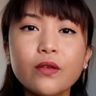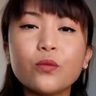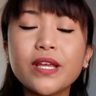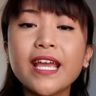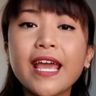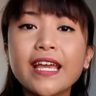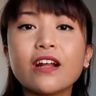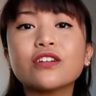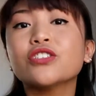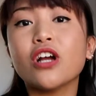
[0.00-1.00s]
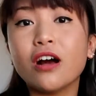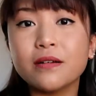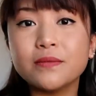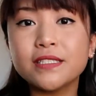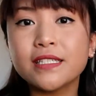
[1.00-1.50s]
We hate our
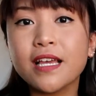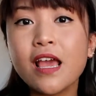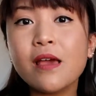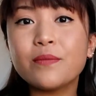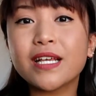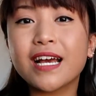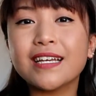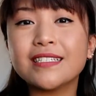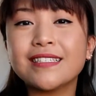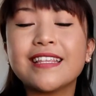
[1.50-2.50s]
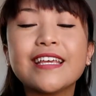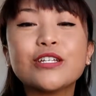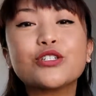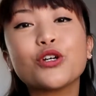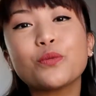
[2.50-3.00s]
jobs because the
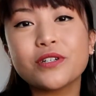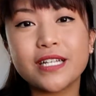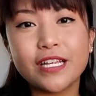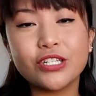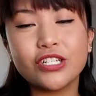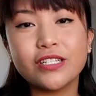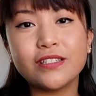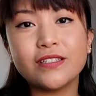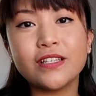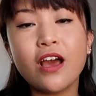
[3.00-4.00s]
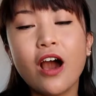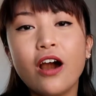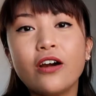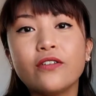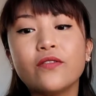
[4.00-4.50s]
interpretations
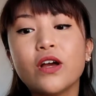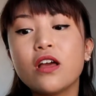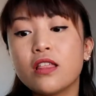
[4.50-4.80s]
of